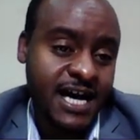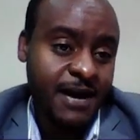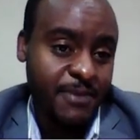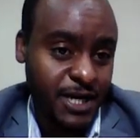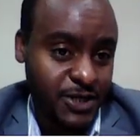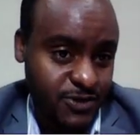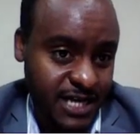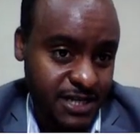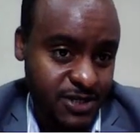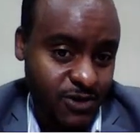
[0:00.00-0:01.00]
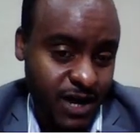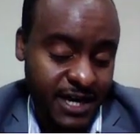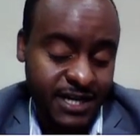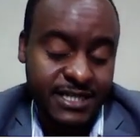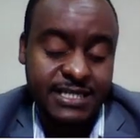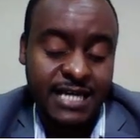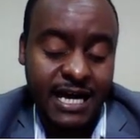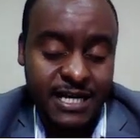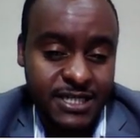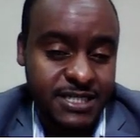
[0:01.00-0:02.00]
Make sure that you are
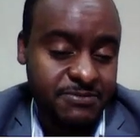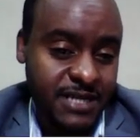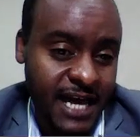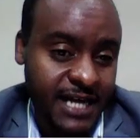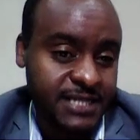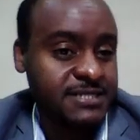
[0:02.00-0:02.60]
like